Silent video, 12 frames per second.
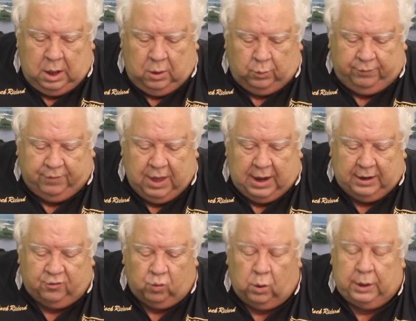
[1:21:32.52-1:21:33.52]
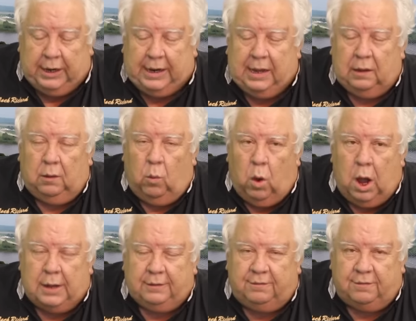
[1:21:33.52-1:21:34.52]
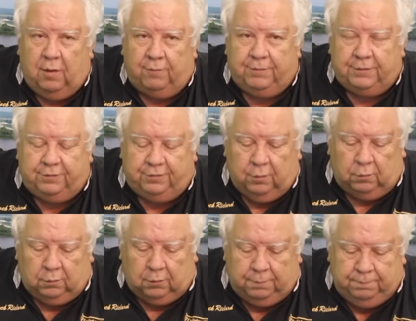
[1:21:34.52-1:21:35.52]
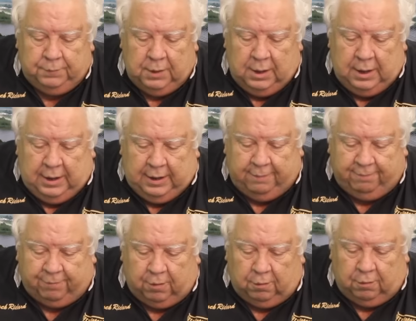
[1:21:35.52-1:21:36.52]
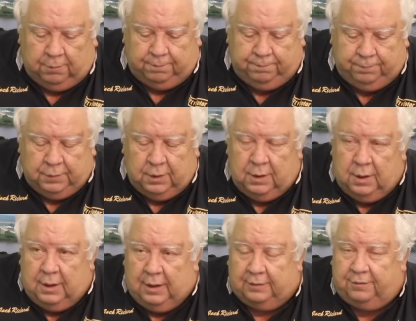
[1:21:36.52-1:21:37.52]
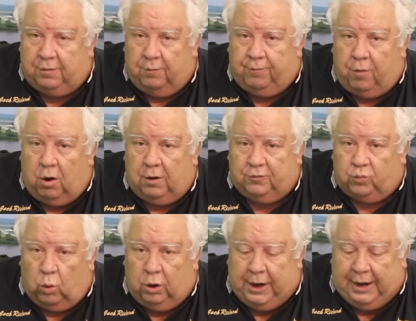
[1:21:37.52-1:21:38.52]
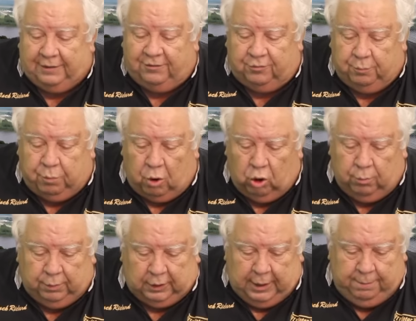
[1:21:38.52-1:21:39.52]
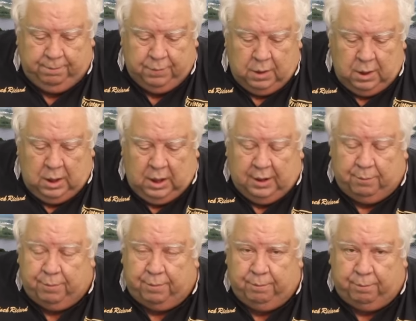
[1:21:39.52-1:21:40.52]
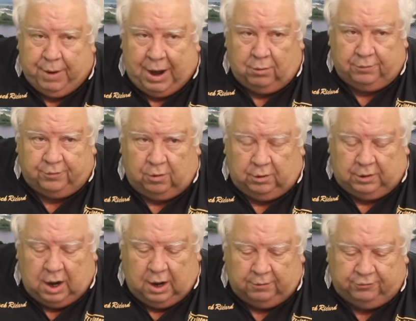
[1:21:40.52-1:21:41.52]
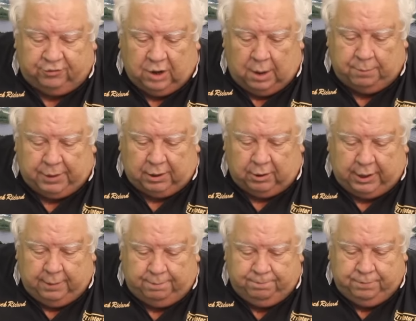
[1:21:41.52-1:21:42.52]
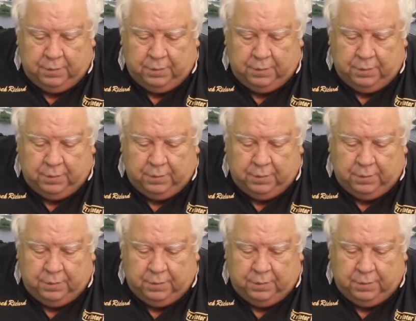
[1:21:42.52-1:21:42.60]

We've got a 20 kilowatt Selfish Solar inverter. It so far is working superbly. It powers our entire shop area.